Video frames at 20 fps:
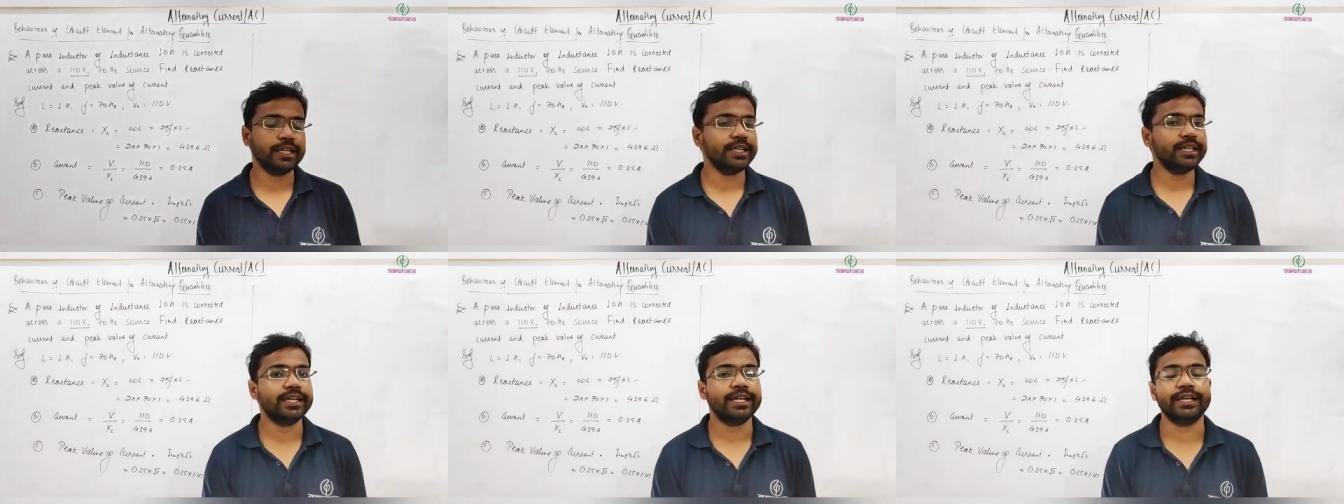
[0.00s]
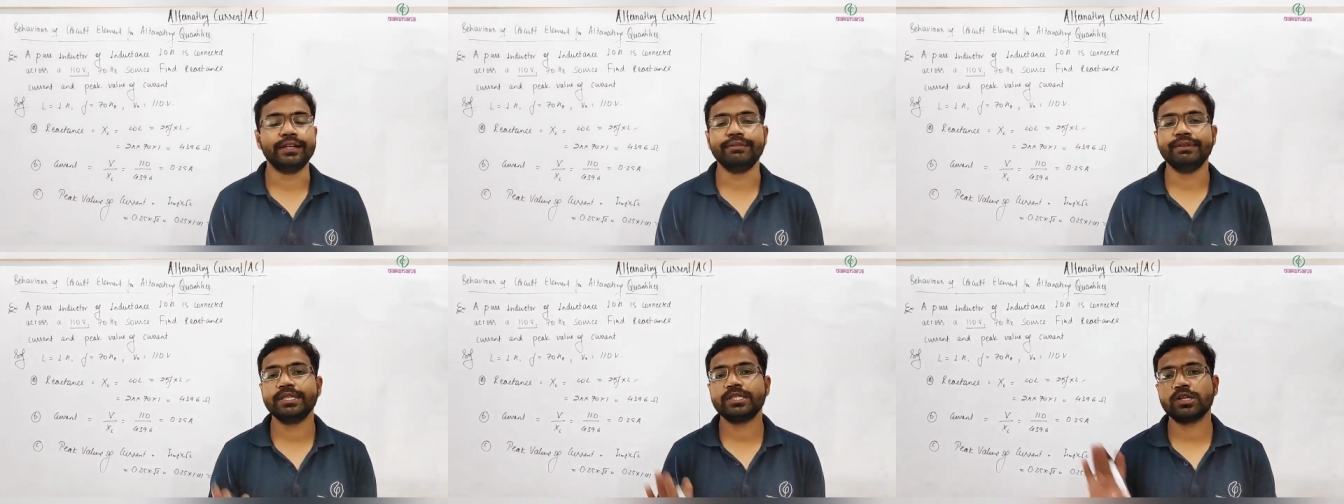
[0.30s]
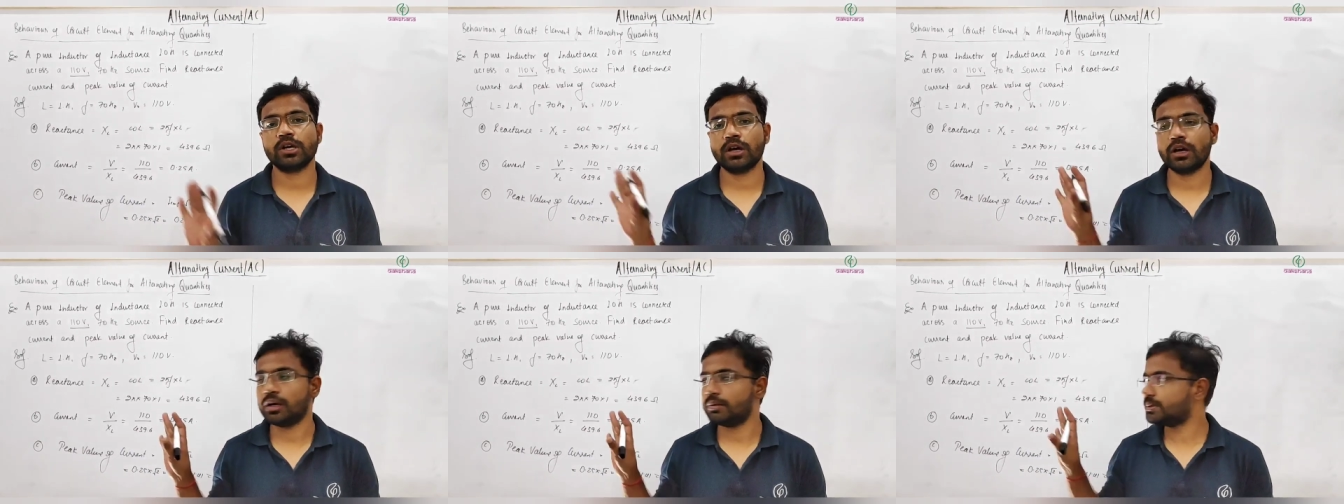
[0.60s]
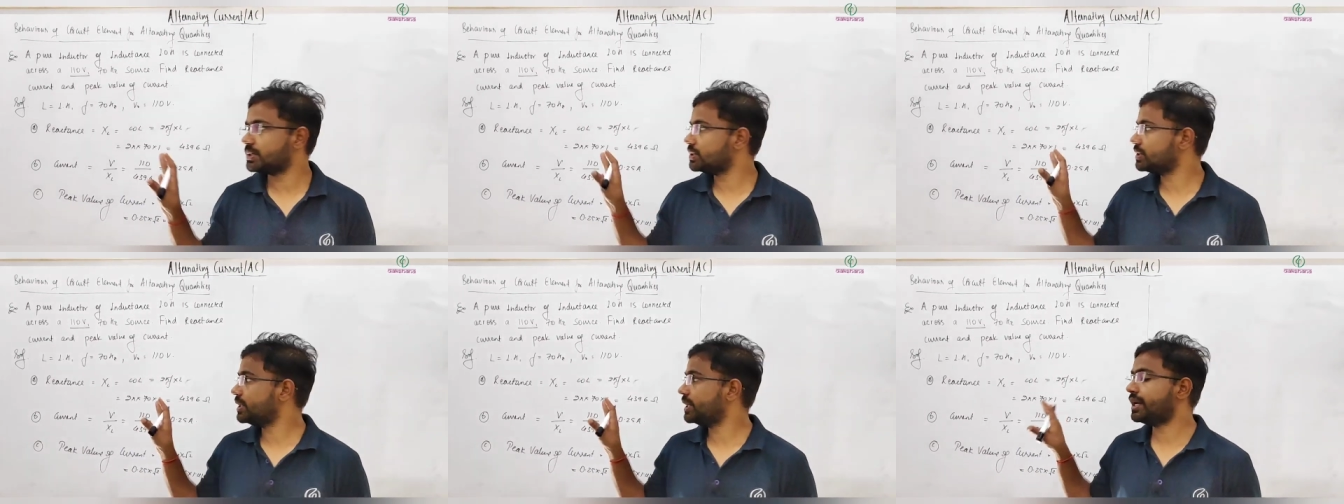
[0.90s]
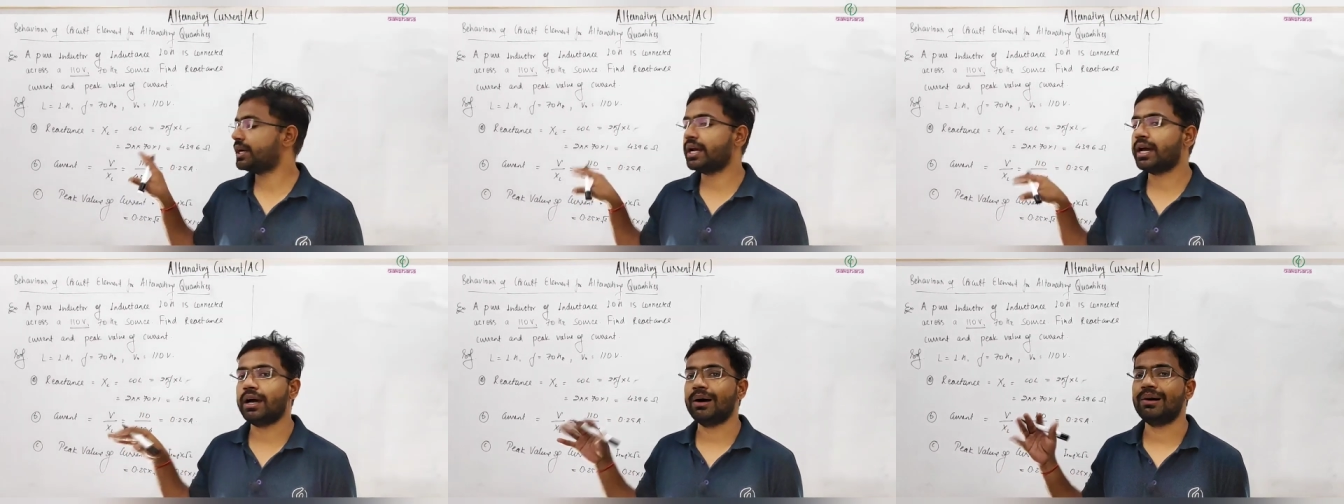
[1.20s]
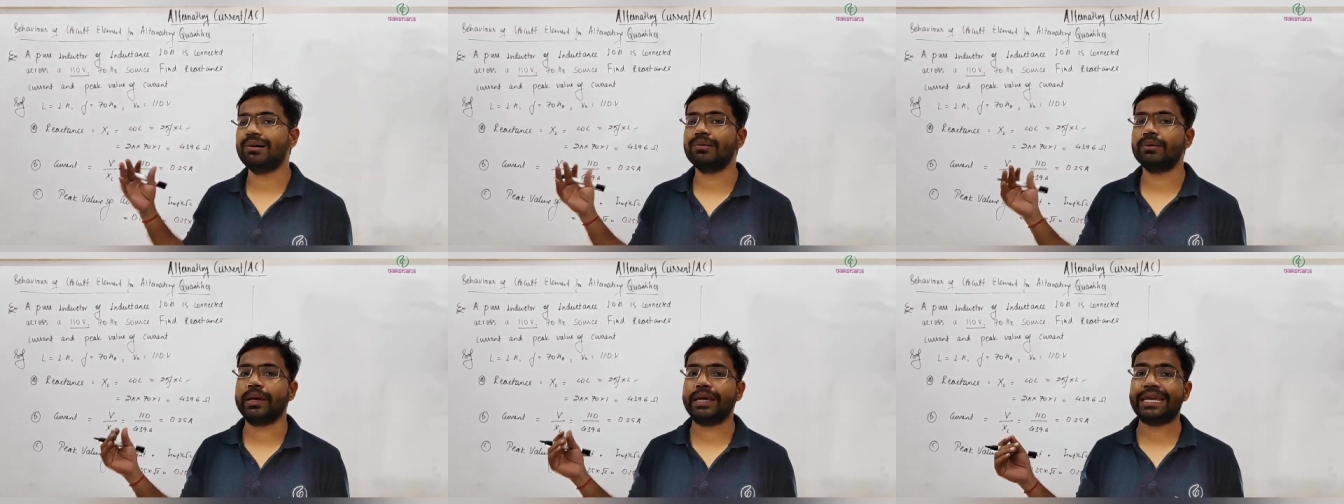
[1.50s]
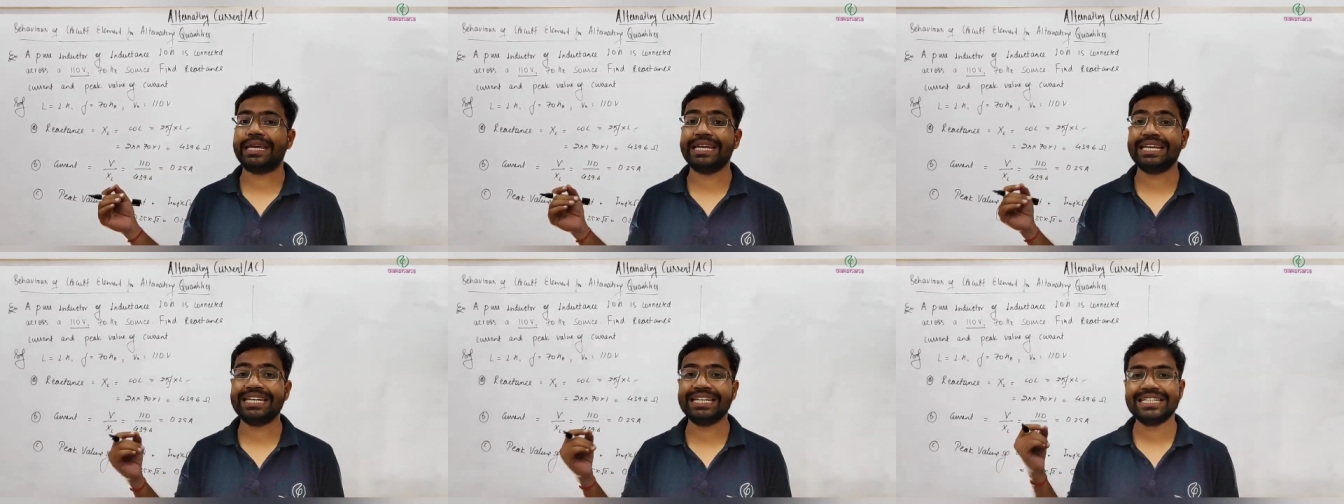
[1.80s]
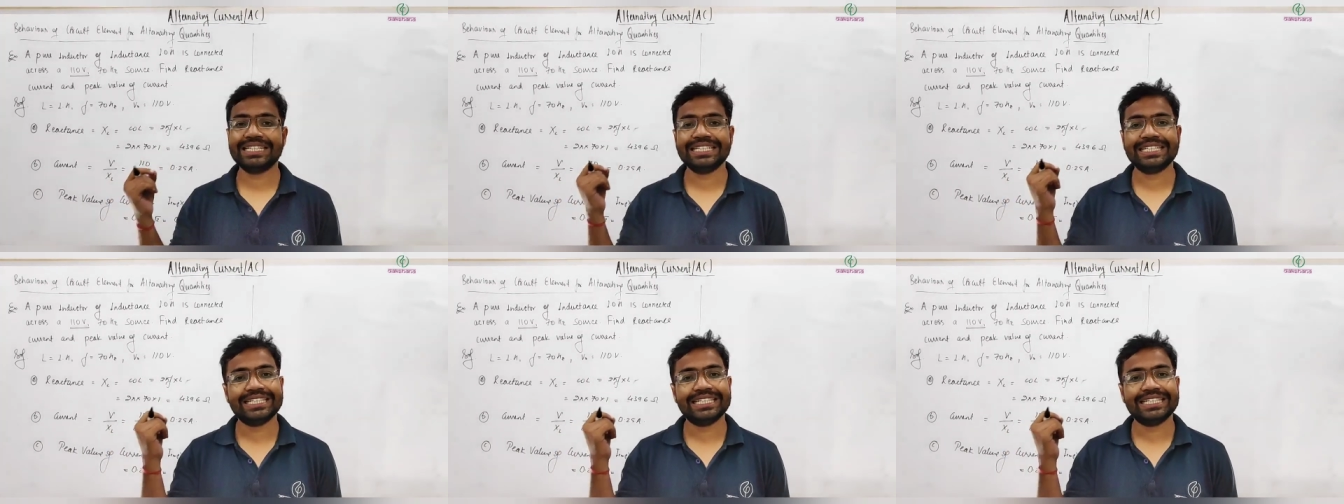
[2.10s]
And we saw up to here how a